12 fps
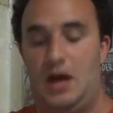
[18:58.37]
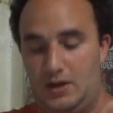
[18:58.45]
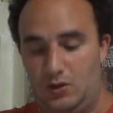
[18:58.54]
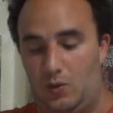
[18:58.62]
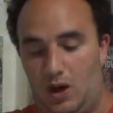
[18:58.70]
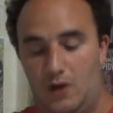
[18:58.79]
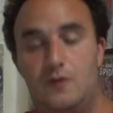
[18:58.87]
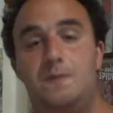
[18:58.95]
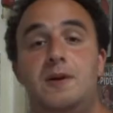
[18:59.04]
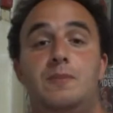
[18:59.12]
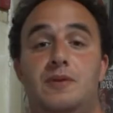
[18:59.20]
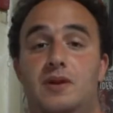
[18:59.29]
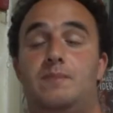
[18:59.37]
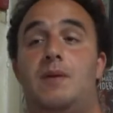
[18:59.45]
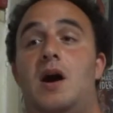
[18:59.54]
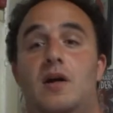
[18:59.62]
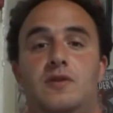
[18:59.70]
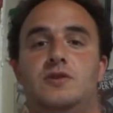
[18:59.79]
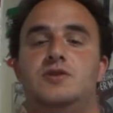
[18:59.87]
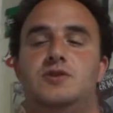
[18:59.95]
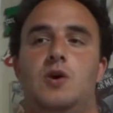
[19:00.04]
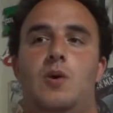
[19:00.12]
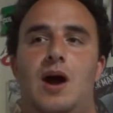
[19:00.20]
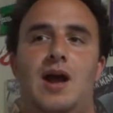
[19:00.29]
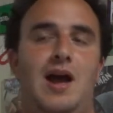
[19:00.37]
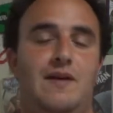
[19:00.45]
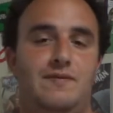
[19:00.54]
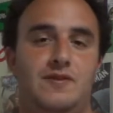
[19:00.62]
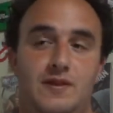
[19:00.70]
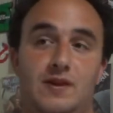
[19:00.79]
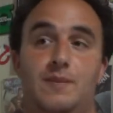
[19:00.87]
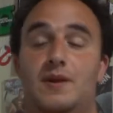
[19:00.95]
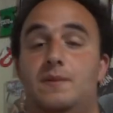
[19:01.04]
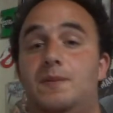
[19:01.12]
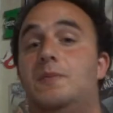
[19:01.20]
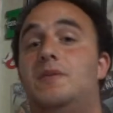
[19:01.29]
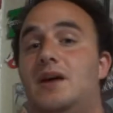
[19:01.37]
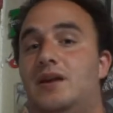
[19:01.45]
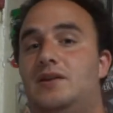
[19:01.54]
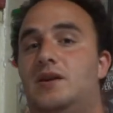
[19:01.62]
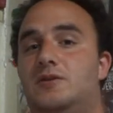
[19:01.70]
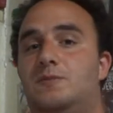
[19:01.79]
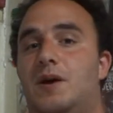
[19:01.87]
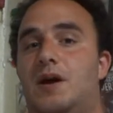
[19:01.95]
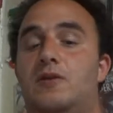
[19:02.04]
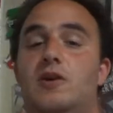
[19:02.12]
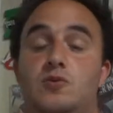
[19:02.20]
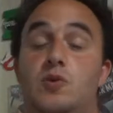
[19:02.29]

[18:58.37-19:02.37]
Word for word: know other people it bothers, so I have to think about the people that it does bother as